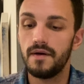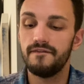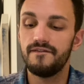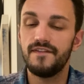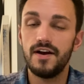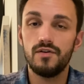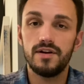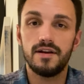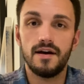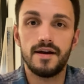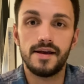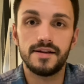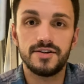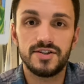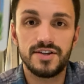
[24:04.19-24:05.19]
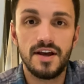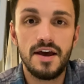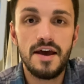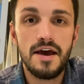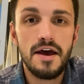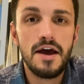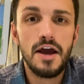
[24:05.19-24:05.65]
Very nice.
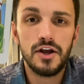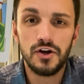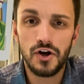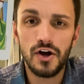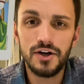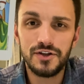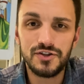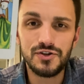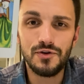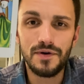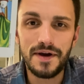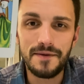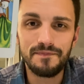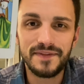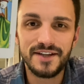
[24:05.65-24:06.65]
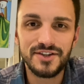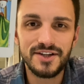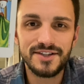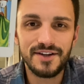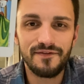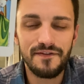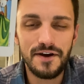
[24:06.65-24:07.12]
You're going to do it. This
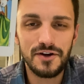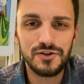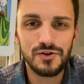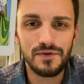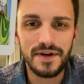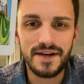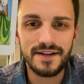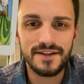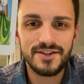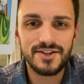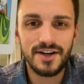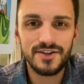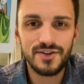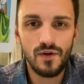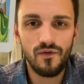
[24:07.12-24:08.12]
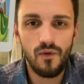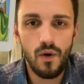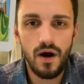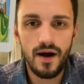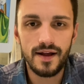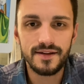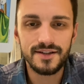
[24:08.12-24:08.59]
is a victory. 6 of
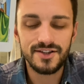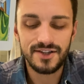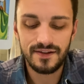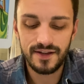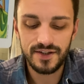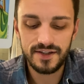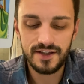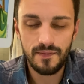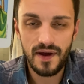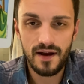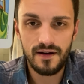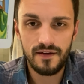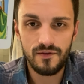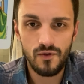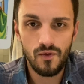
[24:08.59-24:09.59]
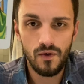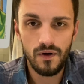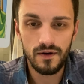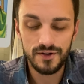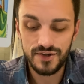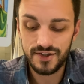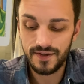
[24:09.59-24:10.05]
Wands. This is the man on the
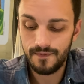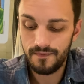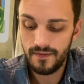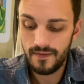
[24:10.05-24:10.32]
horse.